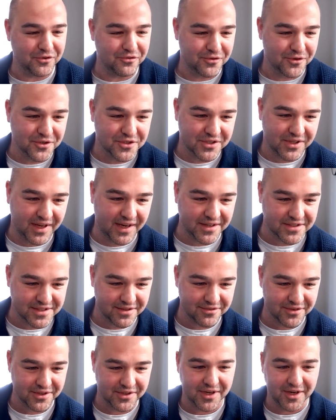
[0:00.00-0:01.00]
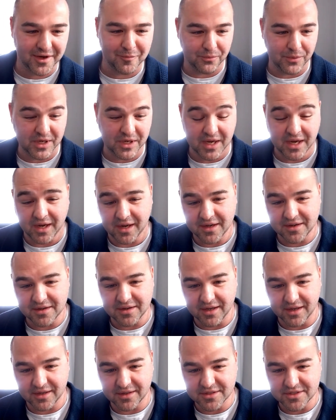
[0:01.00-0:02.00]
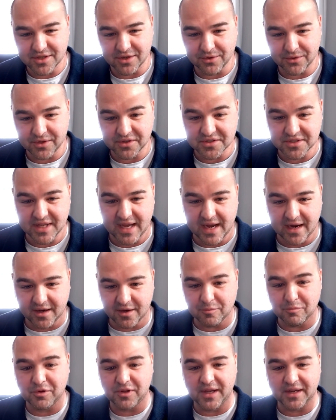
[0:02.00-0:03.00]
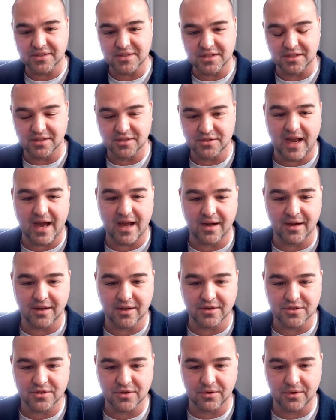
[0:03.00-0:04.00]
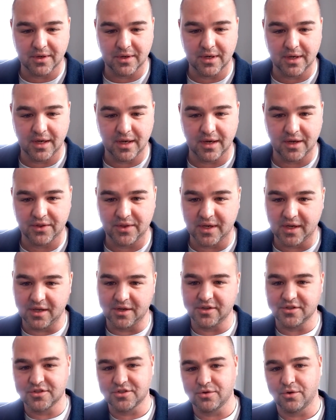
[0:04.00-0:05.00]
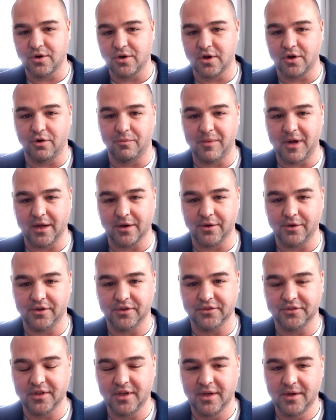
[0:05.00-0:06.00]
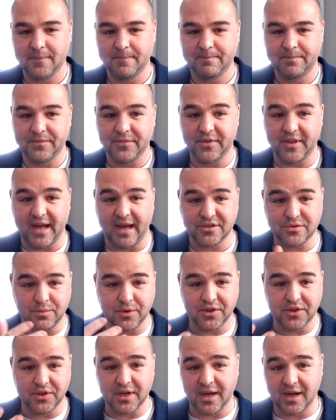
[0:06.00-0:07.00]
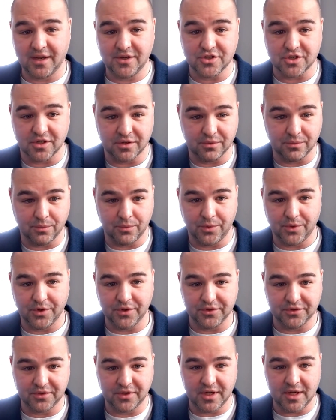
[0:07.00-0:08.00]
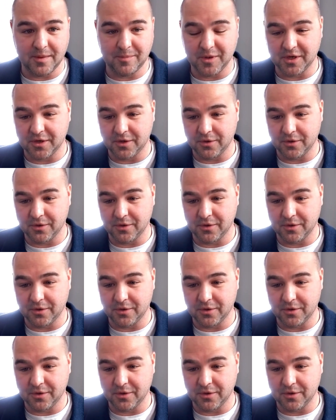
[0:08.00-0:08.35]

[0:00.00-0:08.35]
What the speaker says: in first class every day. We can. And so there's that complexity that's added into it. And I think in historical models, that's what the agent was keeping